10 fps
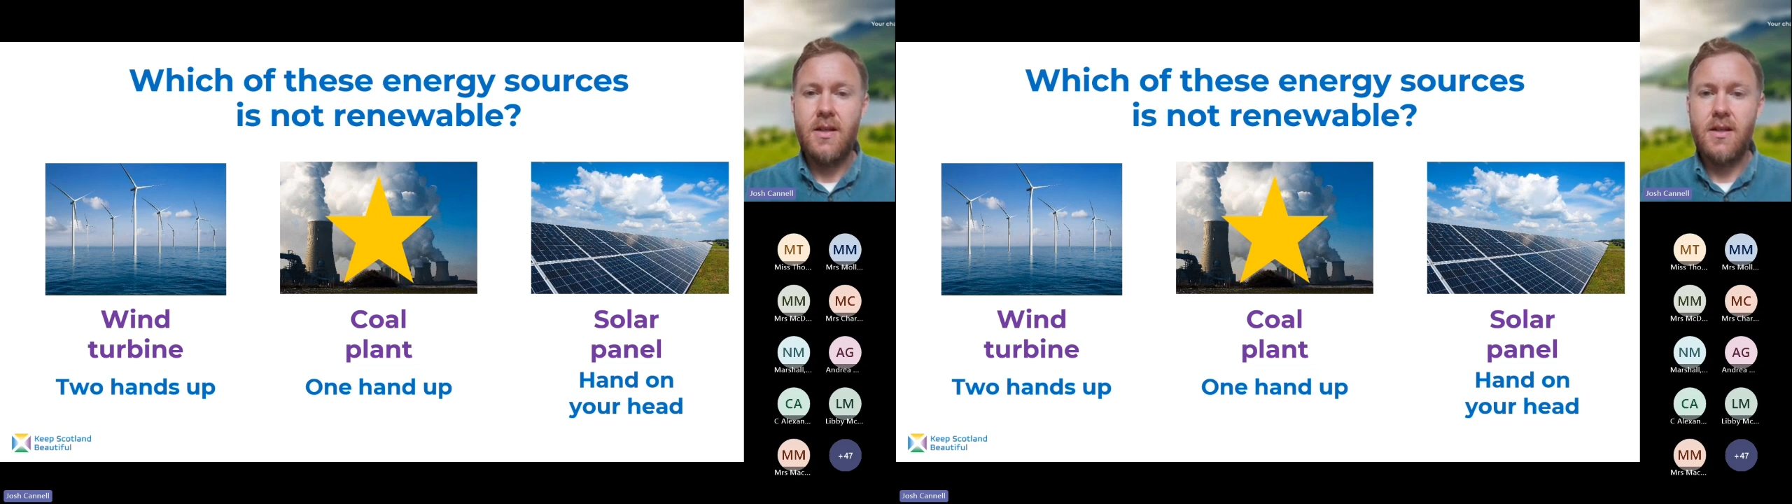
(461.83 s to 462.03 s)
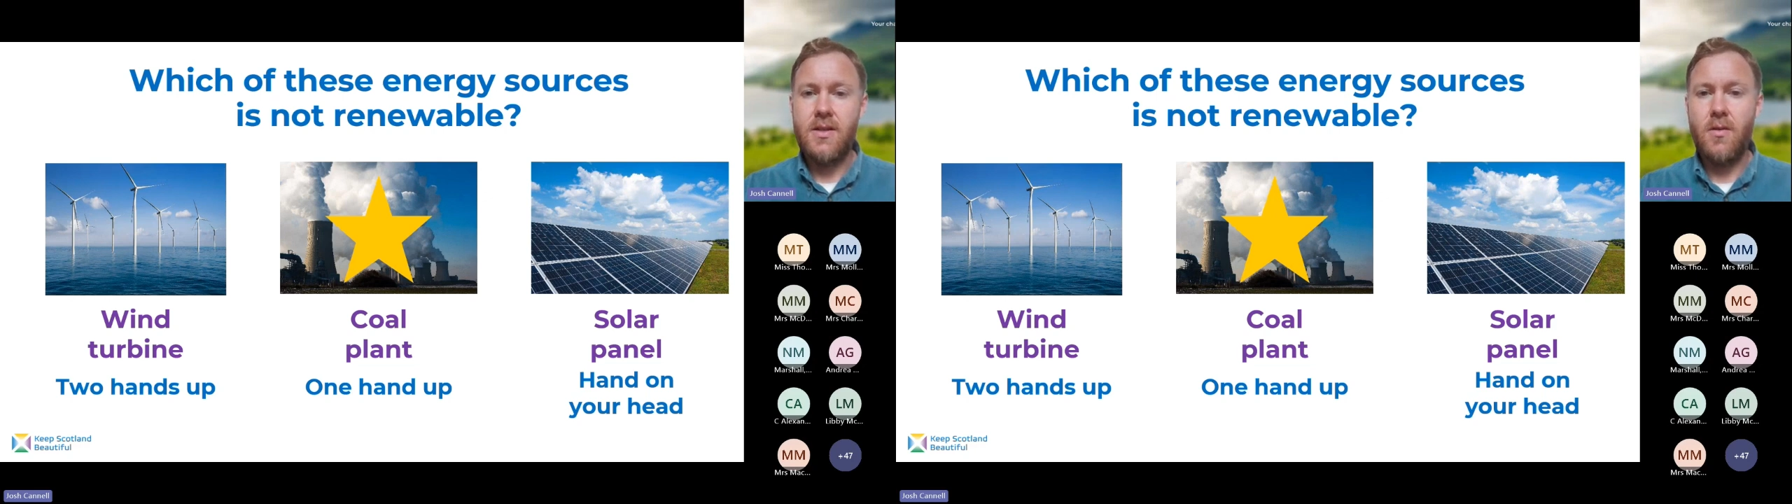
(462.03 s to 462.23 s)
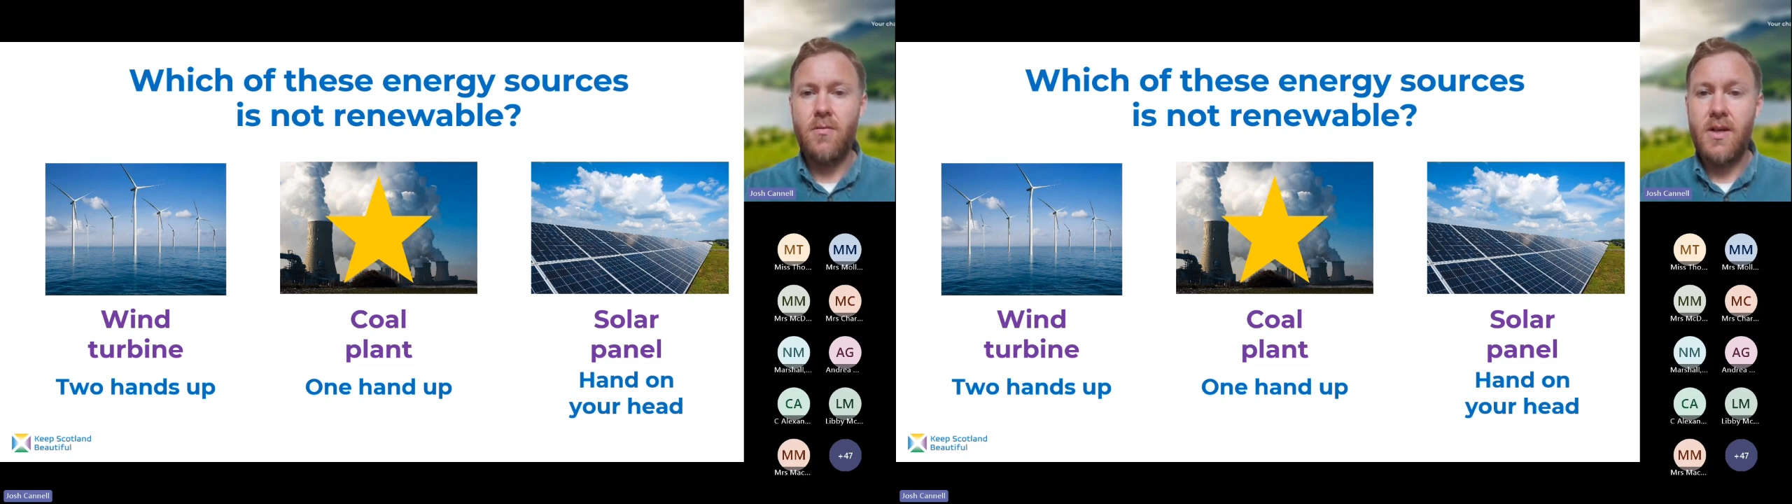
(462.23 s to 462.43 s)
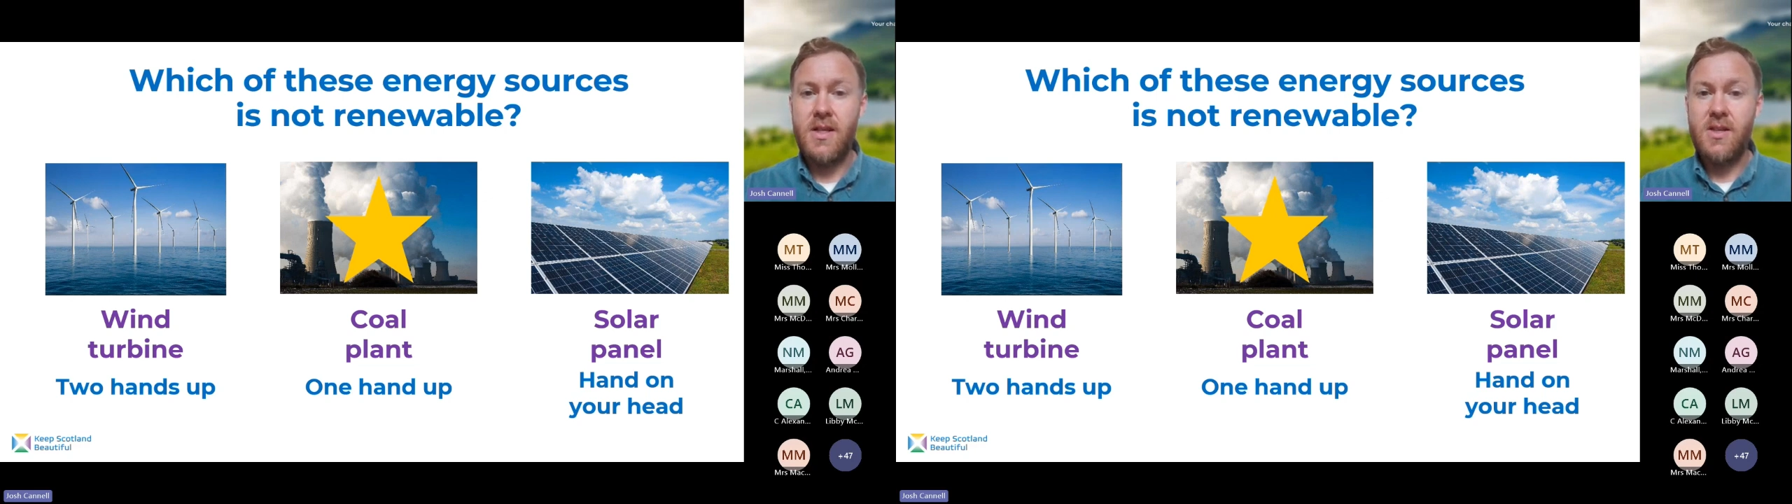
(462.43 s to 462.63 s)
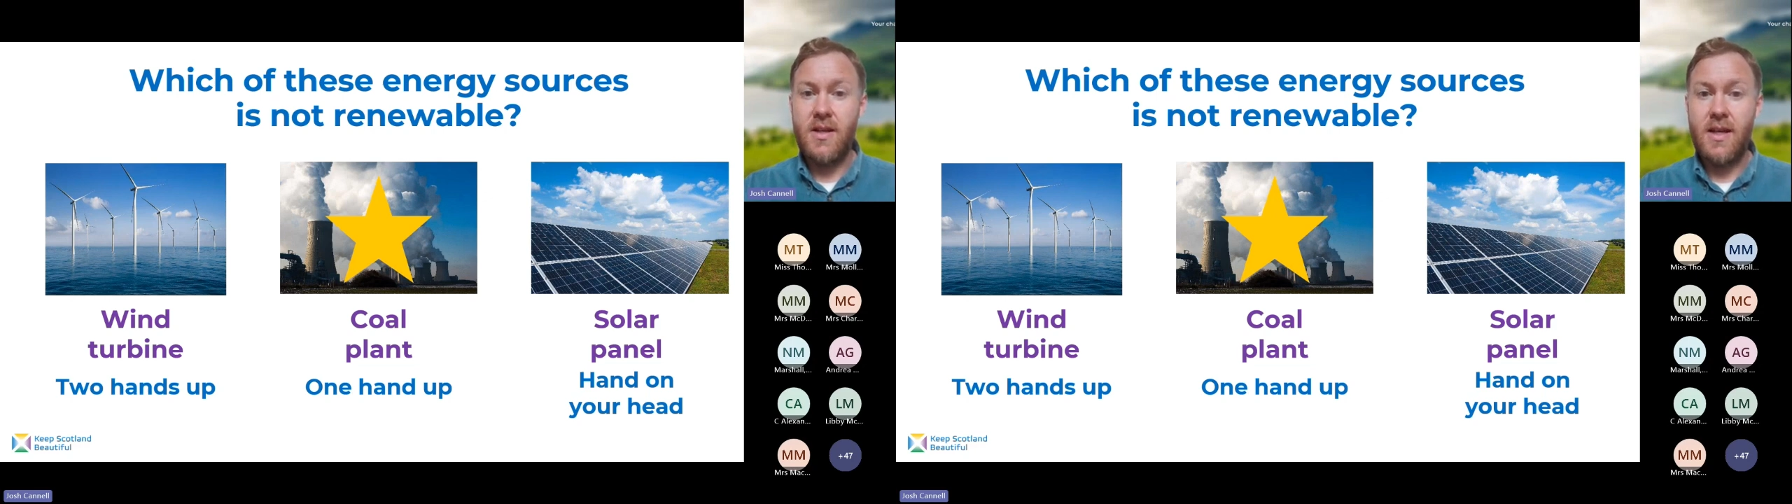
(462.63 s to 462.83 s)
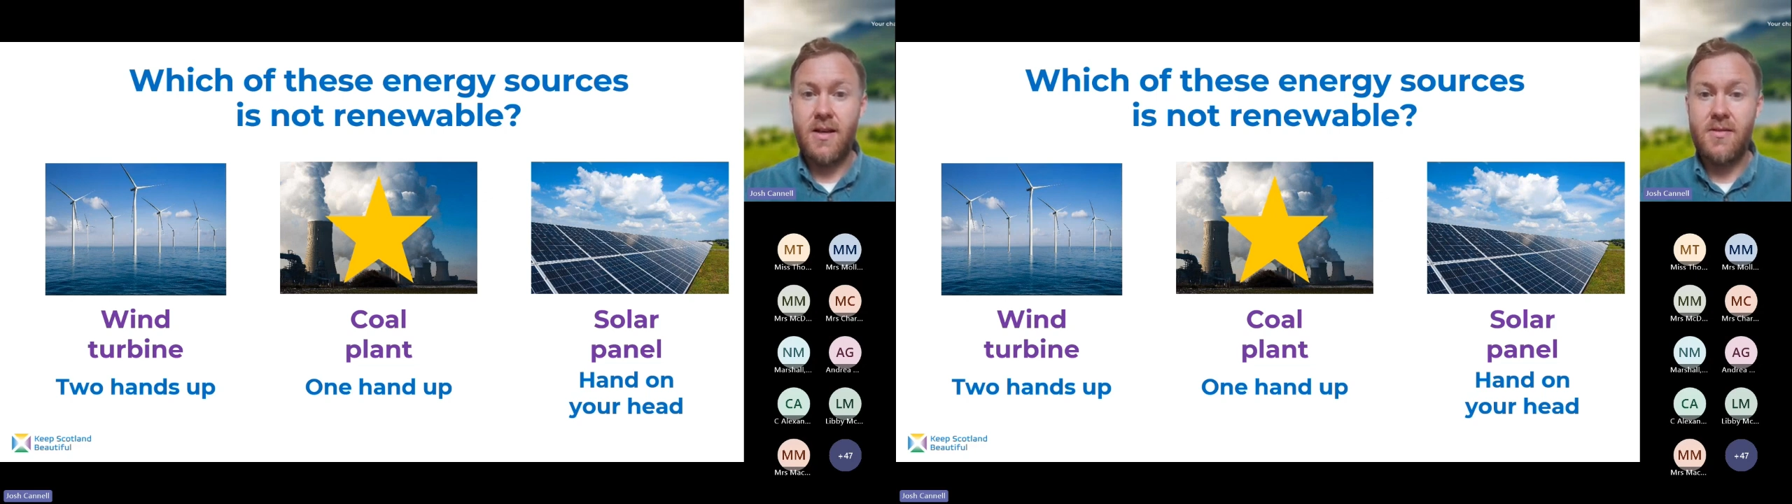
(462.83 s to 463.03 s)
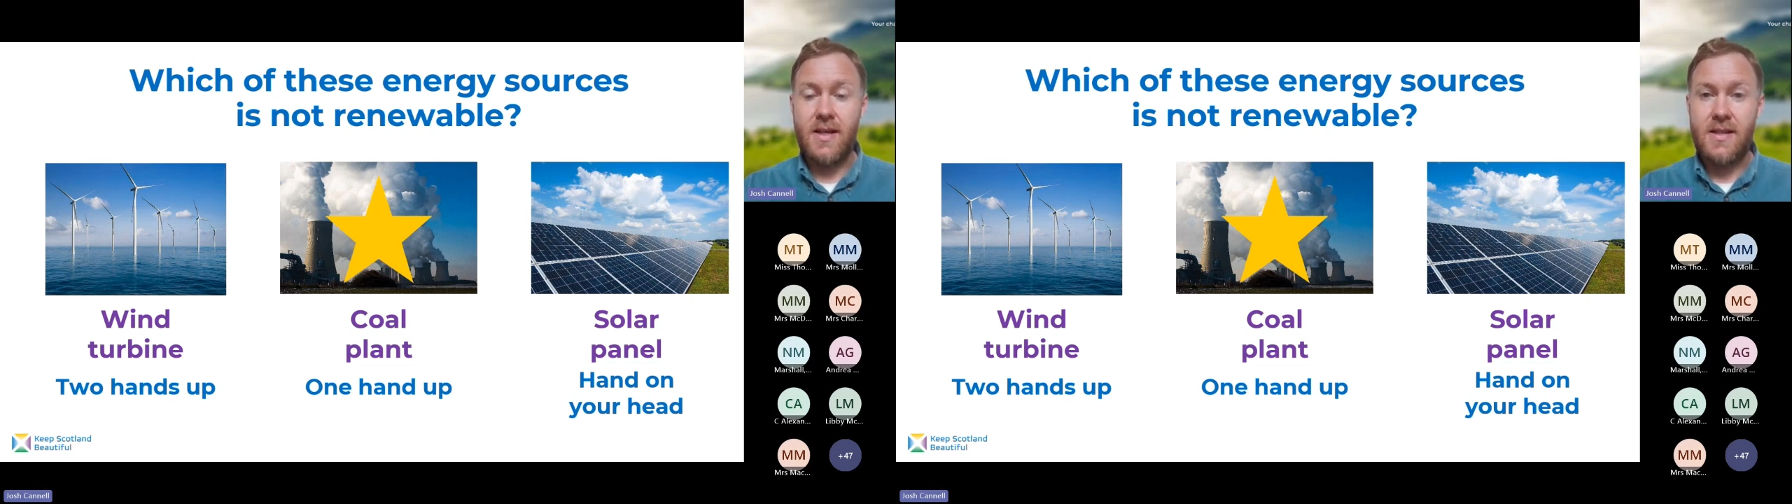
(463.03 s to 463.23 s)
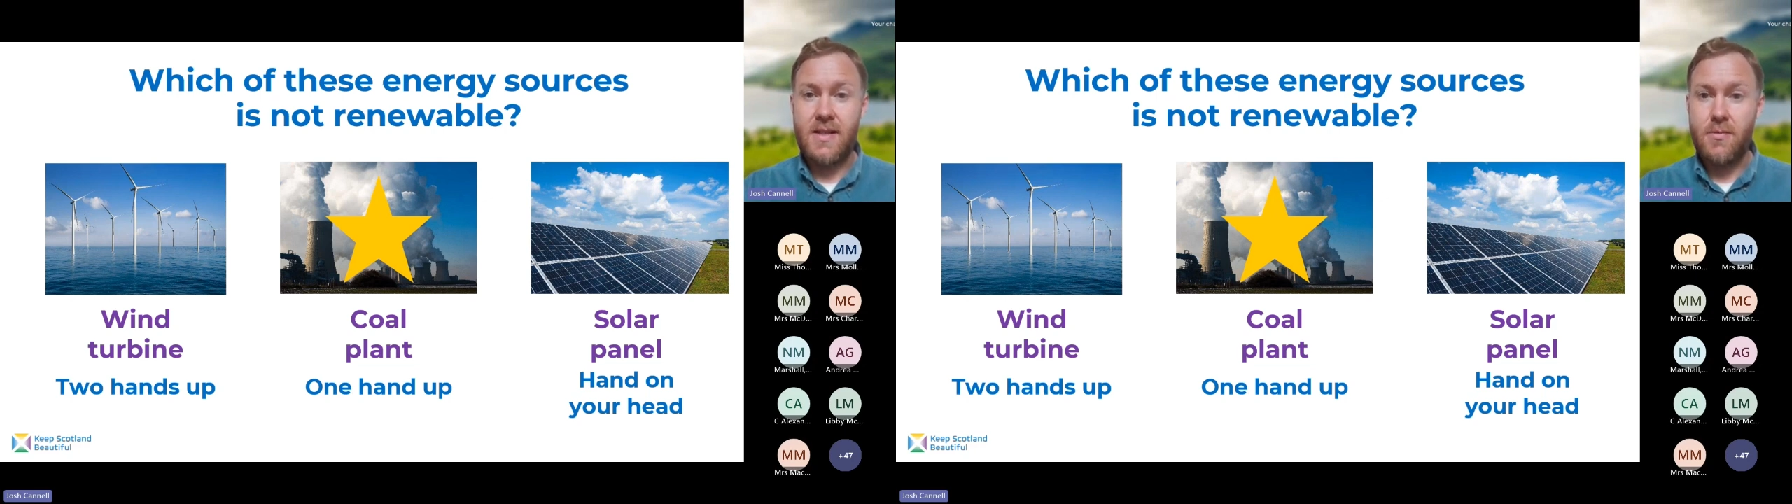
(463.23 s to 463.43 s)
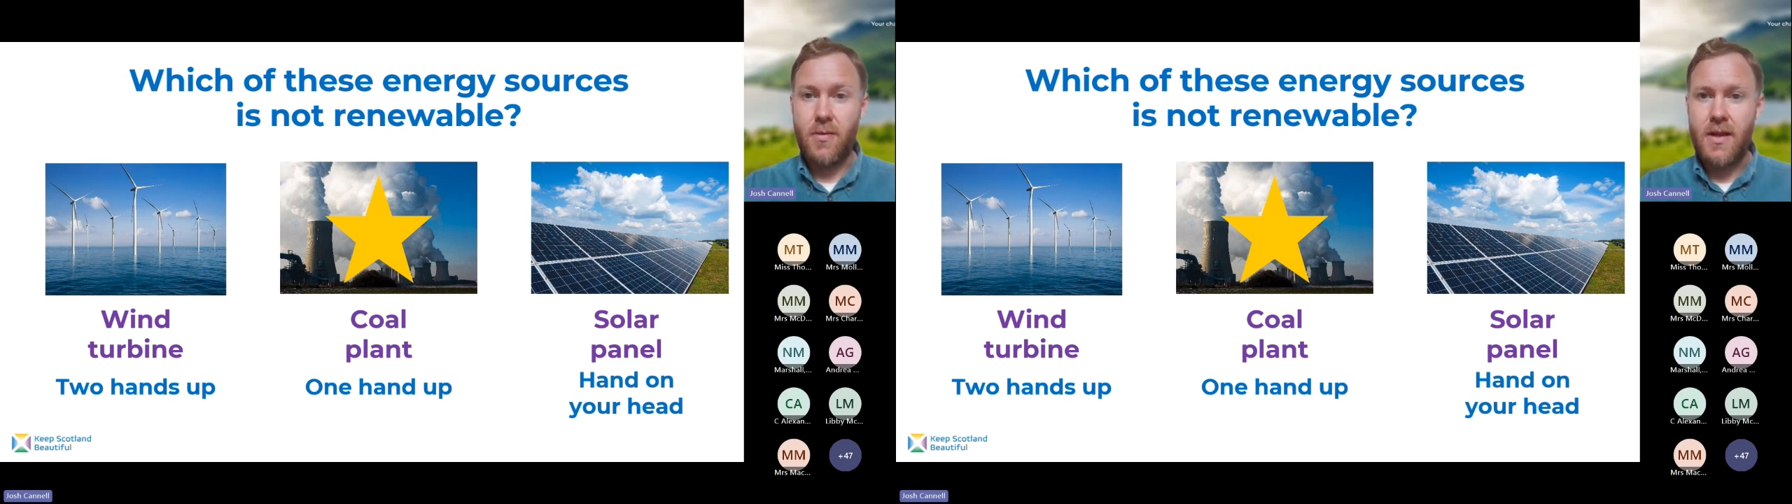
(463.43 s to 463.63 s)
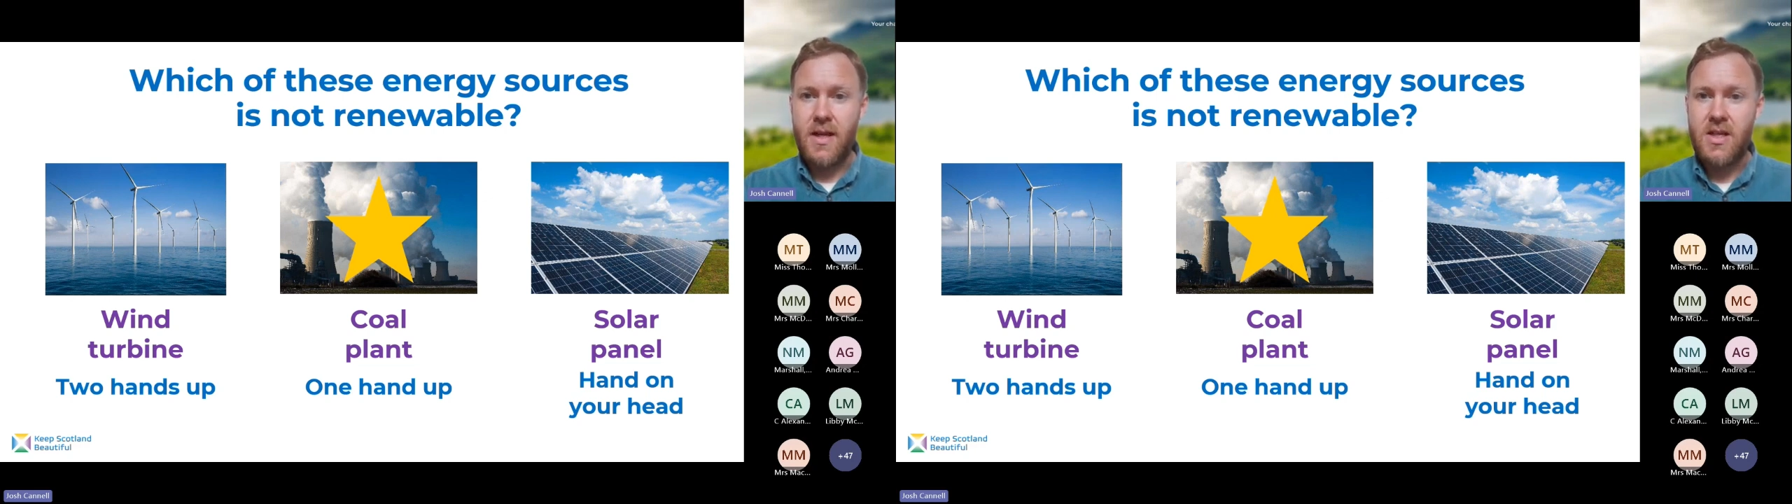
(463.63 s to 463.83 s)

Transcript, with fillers: does not release greenhouse gases when